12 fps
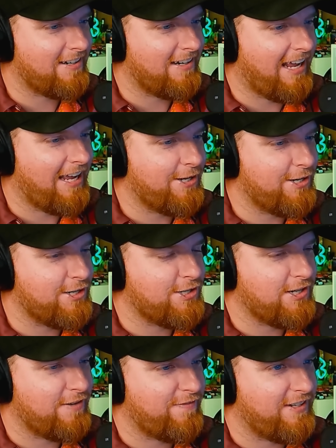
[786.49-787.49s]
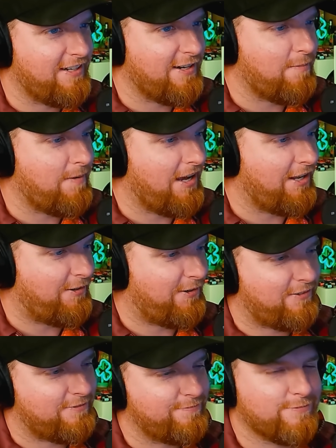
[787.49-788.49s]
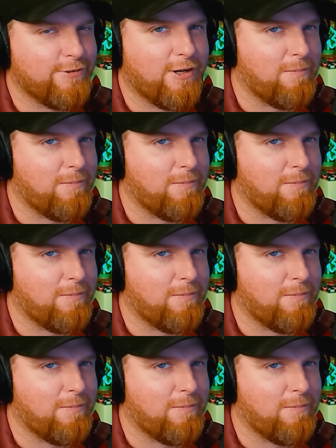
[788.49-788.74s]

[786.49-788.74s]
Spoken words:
and shifting a manual. What a